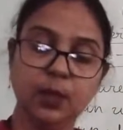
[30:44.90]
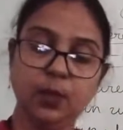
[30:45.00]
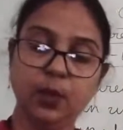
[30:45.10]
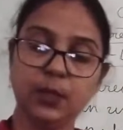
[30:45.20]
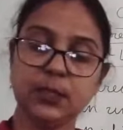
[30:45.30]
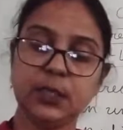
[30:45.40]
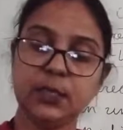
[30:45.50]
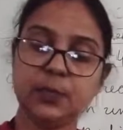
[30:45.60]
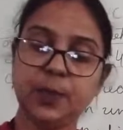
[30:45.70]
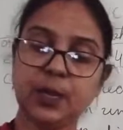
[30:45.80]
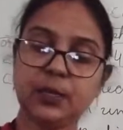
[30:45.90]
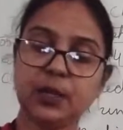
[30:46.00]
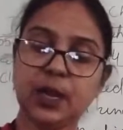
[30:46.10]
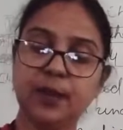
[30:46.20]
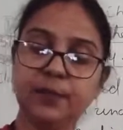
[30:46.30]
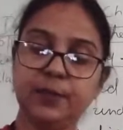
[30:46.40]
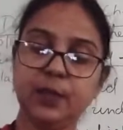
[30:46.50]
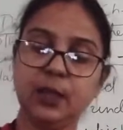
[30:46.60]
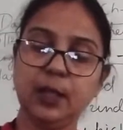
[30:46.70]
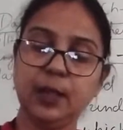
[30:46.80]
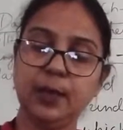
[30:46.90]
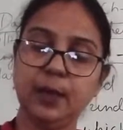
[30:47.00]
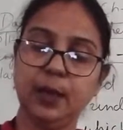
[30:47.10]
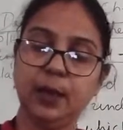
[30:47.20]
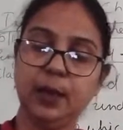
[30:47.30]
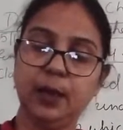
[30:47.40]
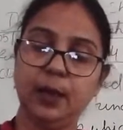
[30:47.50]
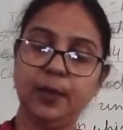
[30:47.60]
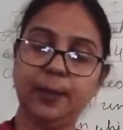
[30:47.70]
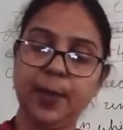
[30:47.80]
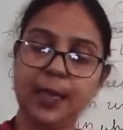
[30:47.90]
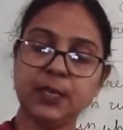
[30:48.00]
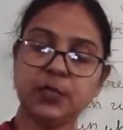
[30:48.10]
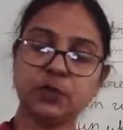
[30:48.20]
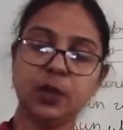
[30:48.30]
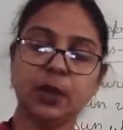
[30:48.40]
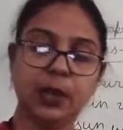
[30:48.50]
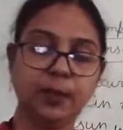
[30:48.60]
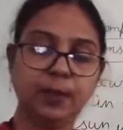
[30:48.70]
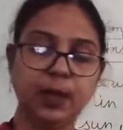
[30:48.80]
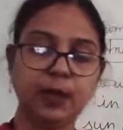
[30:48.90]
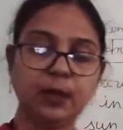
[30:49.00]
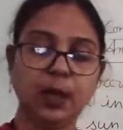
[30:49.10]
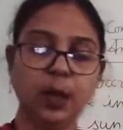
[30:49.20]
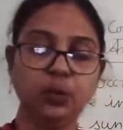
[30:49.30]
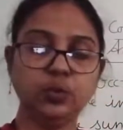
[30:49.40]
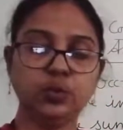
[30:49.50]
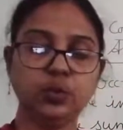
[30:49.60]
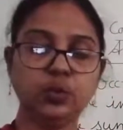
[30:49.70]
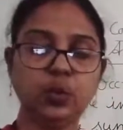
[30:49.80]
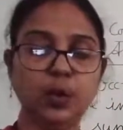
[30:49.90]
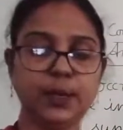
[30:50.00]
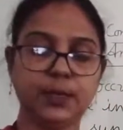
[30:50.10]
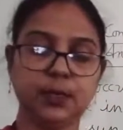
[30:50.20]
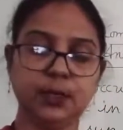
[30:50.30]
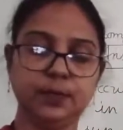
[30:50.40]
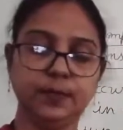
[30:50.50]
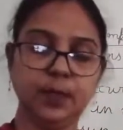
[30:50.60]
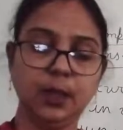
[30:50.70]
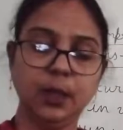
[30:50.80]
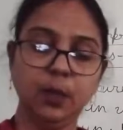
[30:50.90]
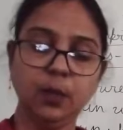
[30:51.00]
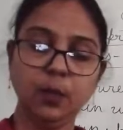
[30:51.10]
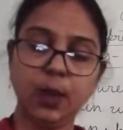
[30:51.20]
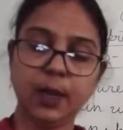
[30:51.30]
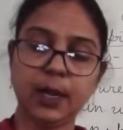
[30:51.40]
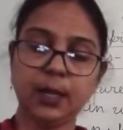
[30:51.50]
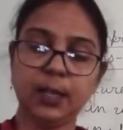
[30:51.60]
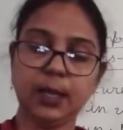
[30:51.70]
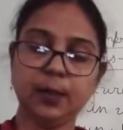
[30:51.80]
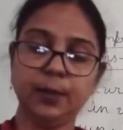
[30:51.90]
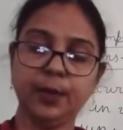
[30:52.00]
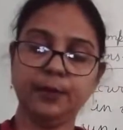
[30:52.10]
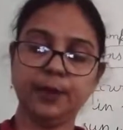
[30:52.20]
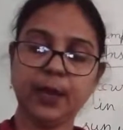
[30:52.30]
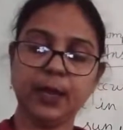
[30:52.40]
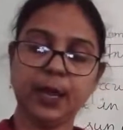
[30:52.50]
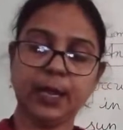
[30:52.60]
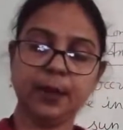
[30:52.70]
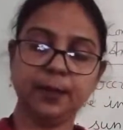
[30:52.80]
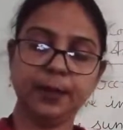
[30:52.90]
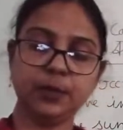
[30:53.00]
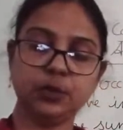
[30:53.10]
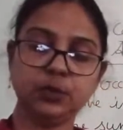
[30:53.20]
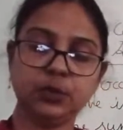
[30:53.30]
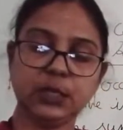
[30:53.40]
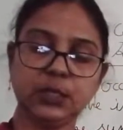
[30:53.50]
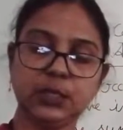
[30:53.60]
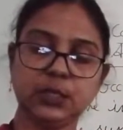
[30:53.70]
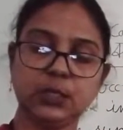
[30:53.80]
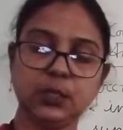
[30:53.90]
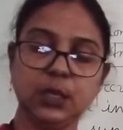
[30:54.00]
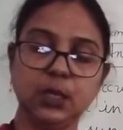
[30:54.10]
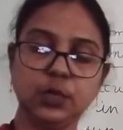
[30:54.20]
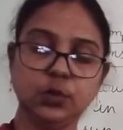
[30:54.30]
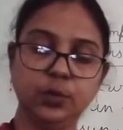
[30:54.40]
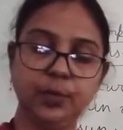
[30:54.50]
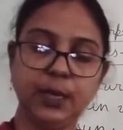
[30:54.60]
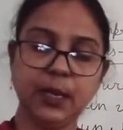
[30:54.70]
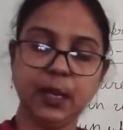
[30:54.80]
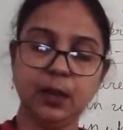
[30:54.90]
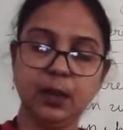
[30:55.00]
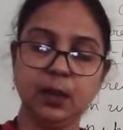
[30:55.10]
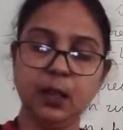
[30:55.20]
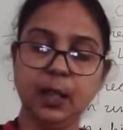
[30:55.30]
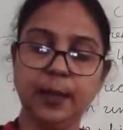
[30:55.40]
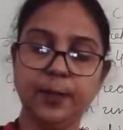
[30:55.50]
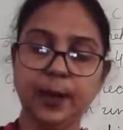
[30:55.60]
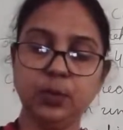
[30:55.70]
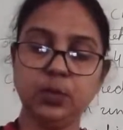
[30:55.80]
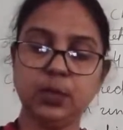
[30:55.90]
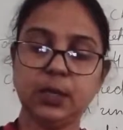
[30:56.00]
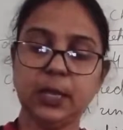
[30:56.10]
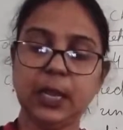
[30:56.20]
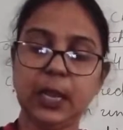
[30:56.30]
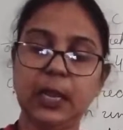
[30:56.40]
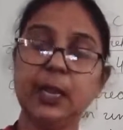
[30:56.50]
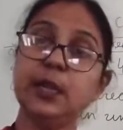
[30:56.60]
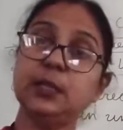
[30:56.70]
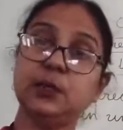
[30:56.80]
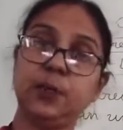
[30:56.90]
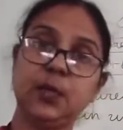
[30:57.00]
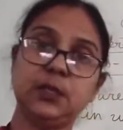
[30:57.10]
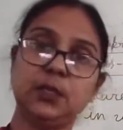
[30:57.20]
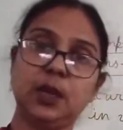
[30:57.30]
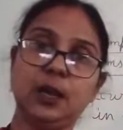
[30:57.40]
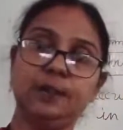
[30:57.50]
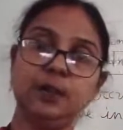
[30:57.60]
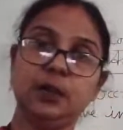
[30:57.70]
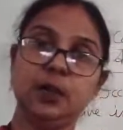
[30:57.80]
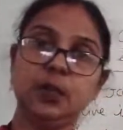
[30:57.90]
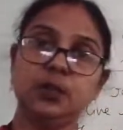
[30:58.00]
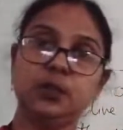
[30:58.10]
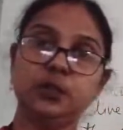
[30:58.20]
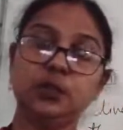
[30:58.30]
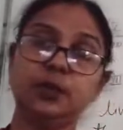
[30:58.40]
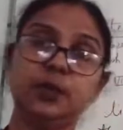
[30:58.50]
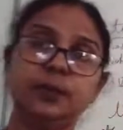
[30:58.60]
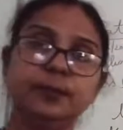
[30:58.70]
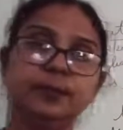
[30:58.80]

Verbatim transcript: was the spacecraft uh, meant or unmanned? How do you know it? What did the number 1 and number 2 suggest should be done about alien spacecraft? So children,